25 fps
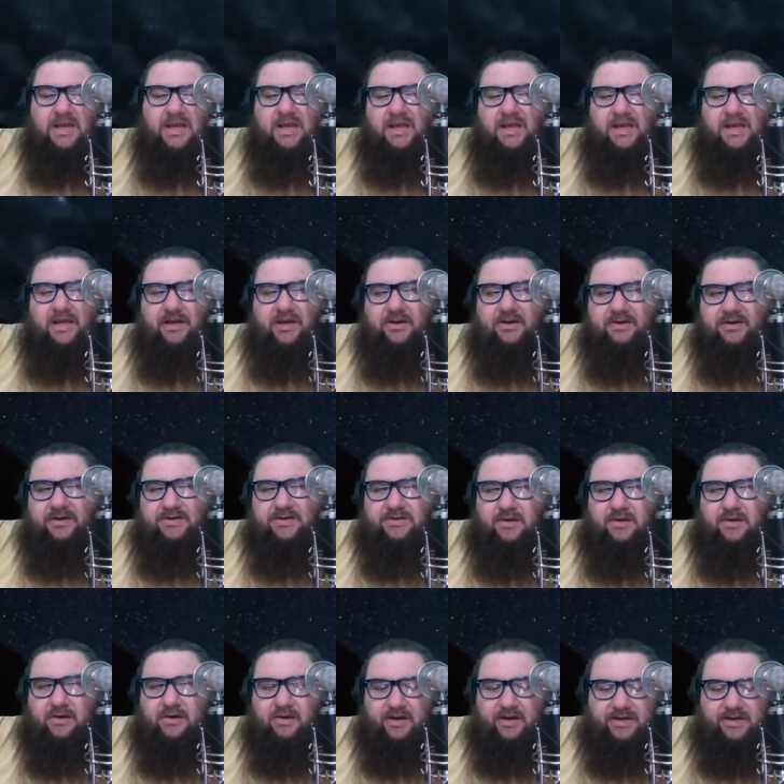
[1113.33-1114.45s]
Here is
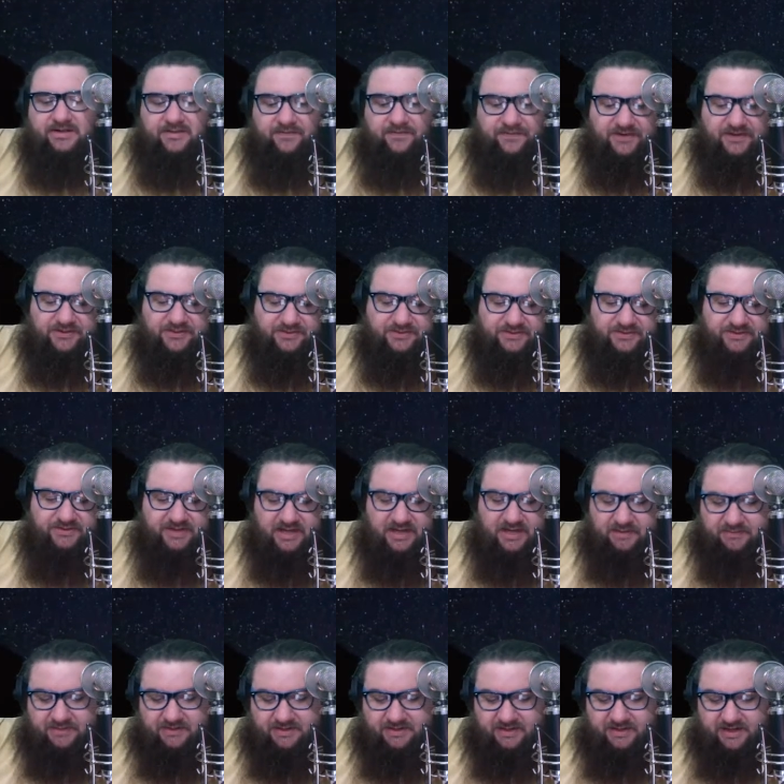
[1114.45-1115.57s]
Ari's official
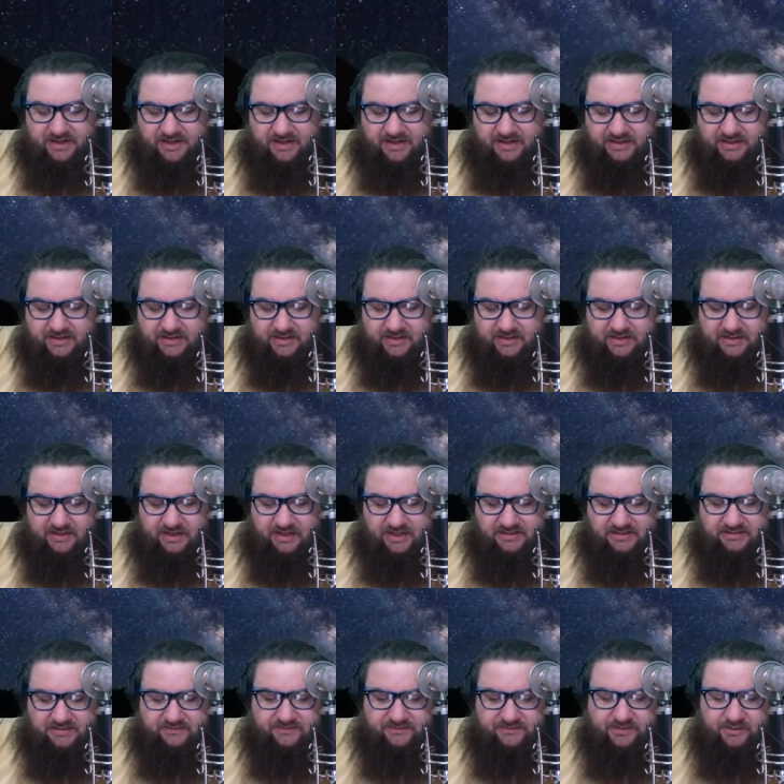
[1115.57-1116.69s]
statement as
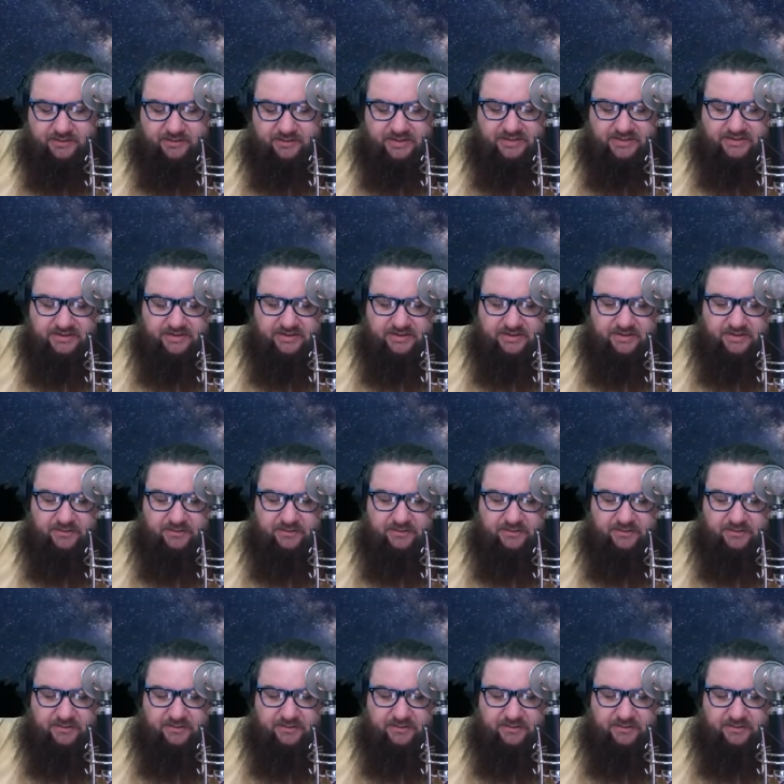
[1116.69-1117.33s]
of 2 days ago.